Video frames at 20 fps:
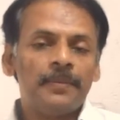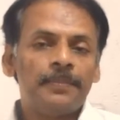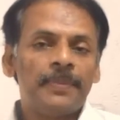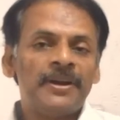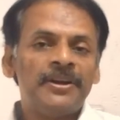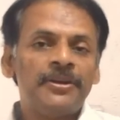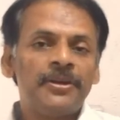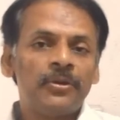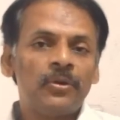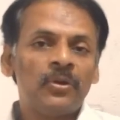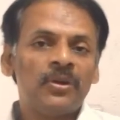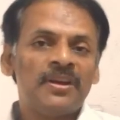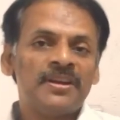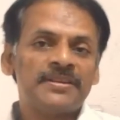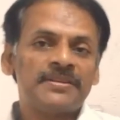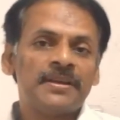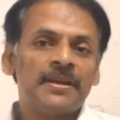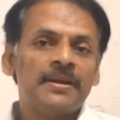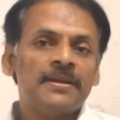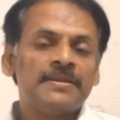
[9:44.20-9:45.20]

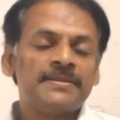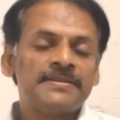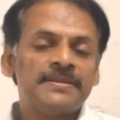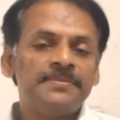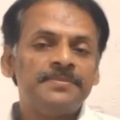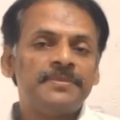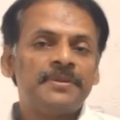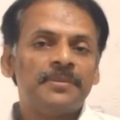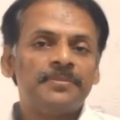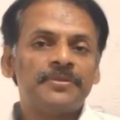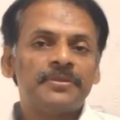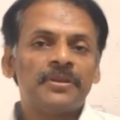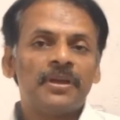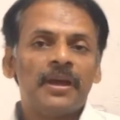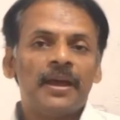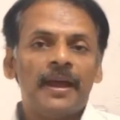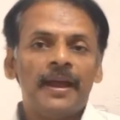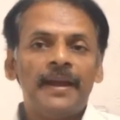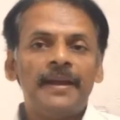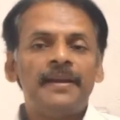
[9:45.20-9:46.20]
particular symptoms
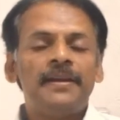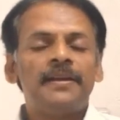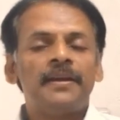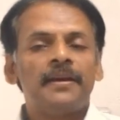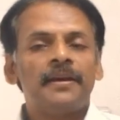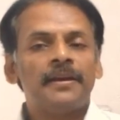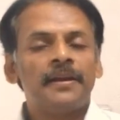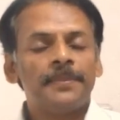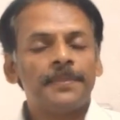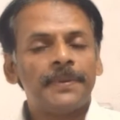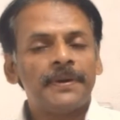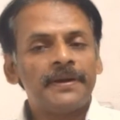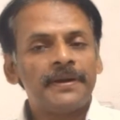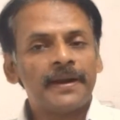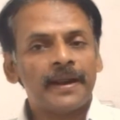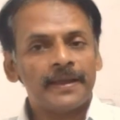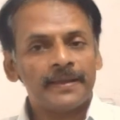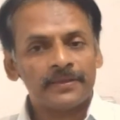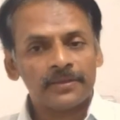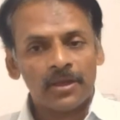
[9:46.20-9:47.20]
and
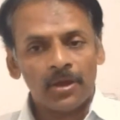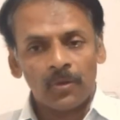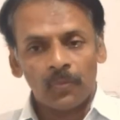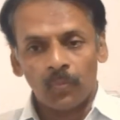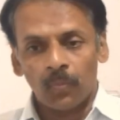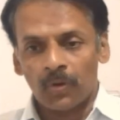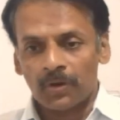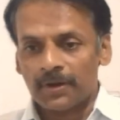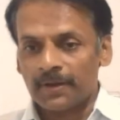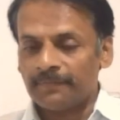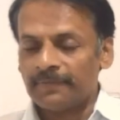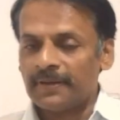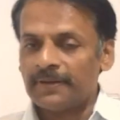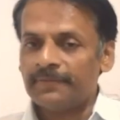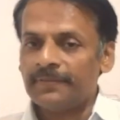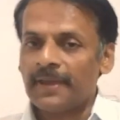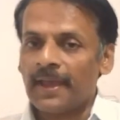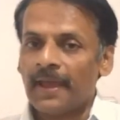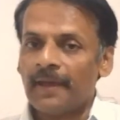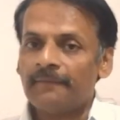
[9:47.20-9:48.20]
repertorize whatever
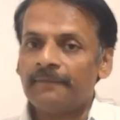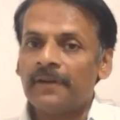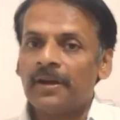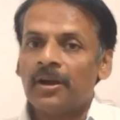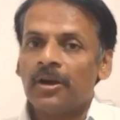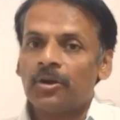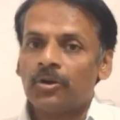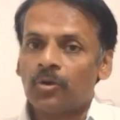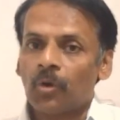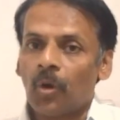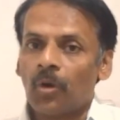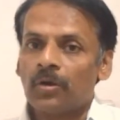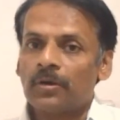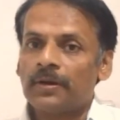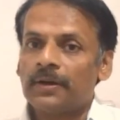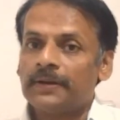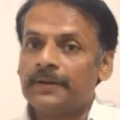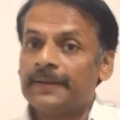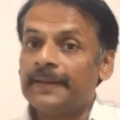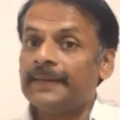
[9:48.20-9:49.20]
we have
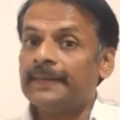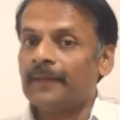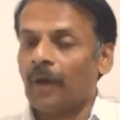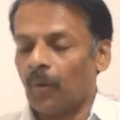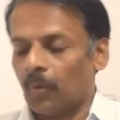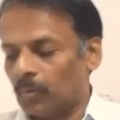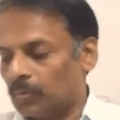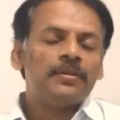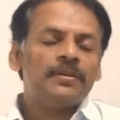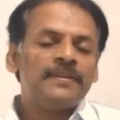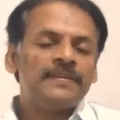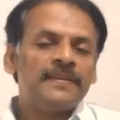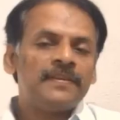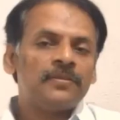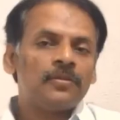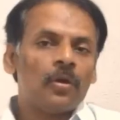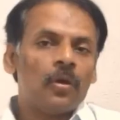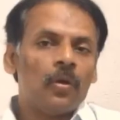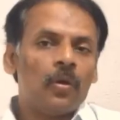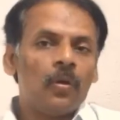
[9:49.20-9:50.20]
talked till now. This
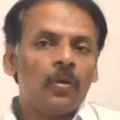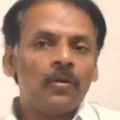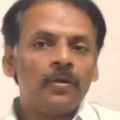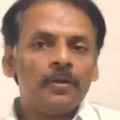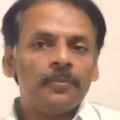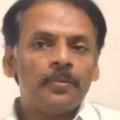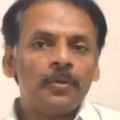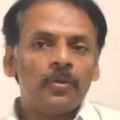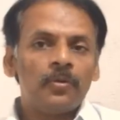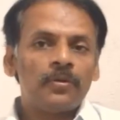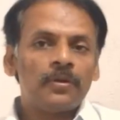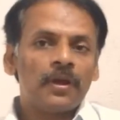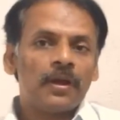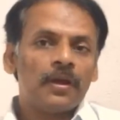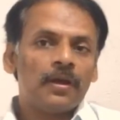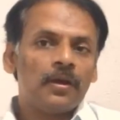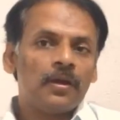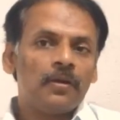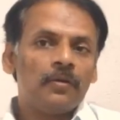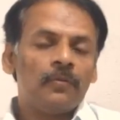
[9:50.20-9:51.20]
is all about
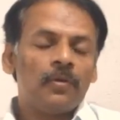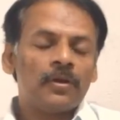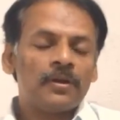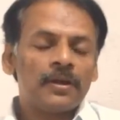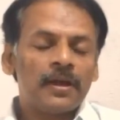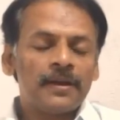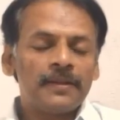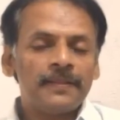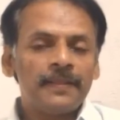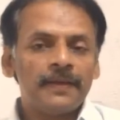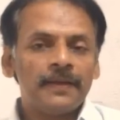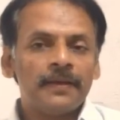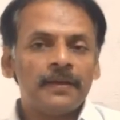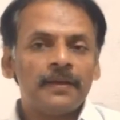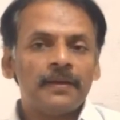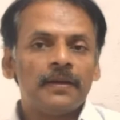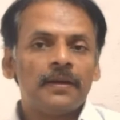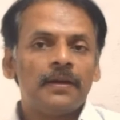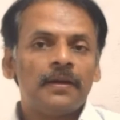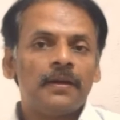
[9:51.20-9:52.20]
what are
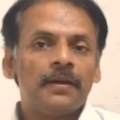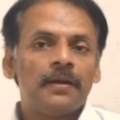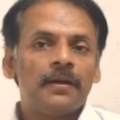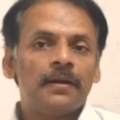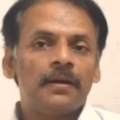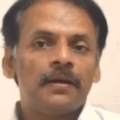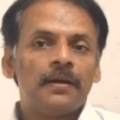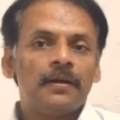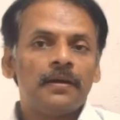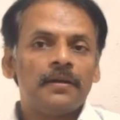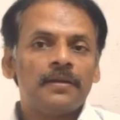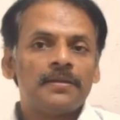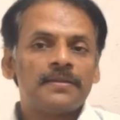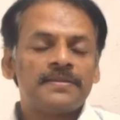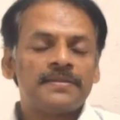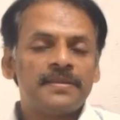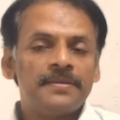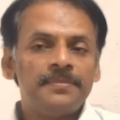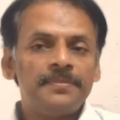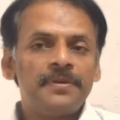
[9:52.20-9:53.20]
the
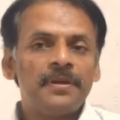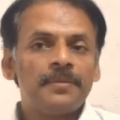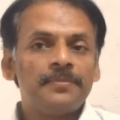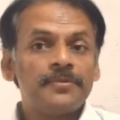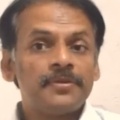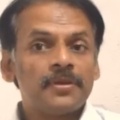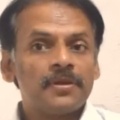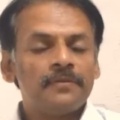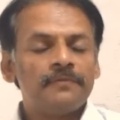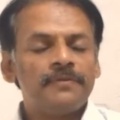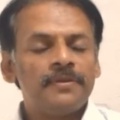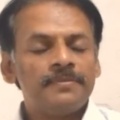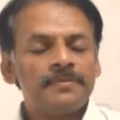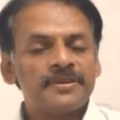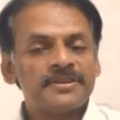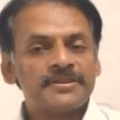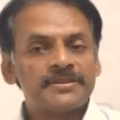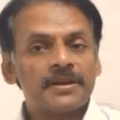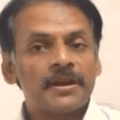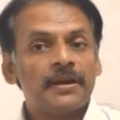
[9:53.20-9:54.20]
symptoms we
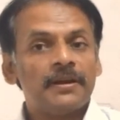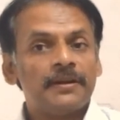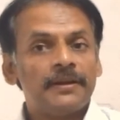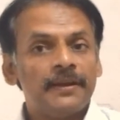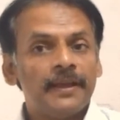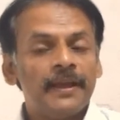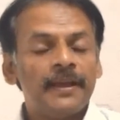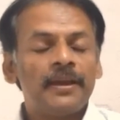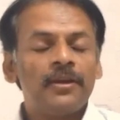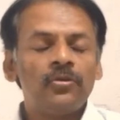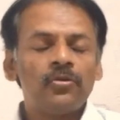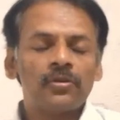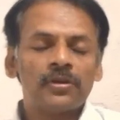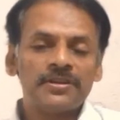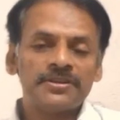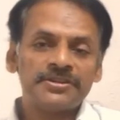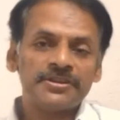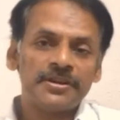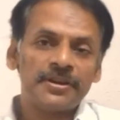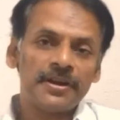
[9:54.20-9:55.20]
must take into
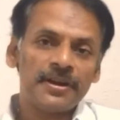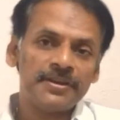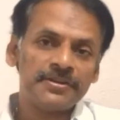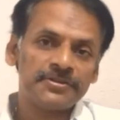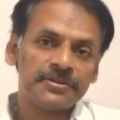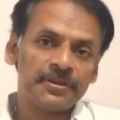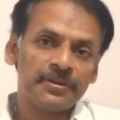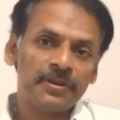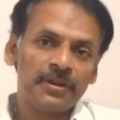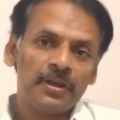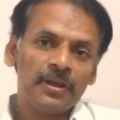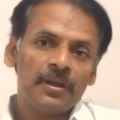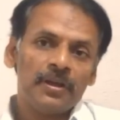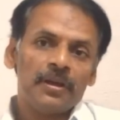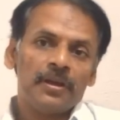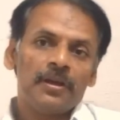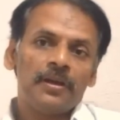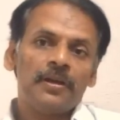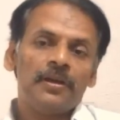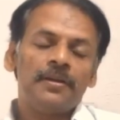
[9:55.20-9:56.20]
consideration
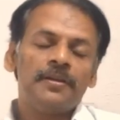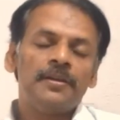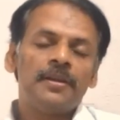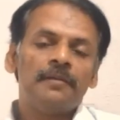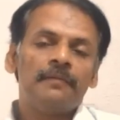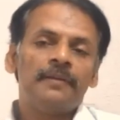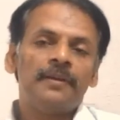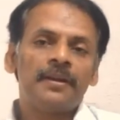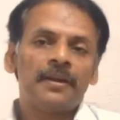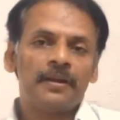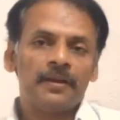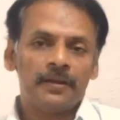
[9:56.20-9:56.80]
in our